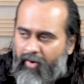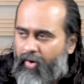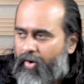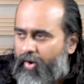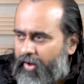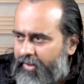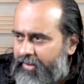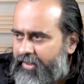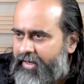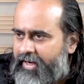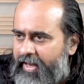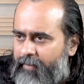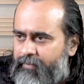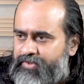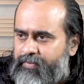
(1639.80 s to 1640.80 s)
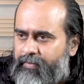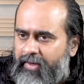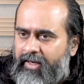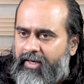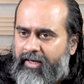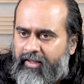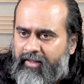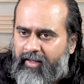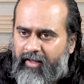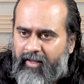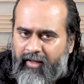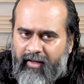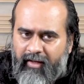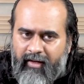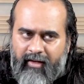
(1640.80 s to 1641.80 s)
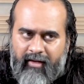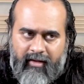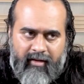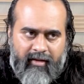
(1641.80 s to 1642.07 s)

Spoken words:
All the names mean nothing.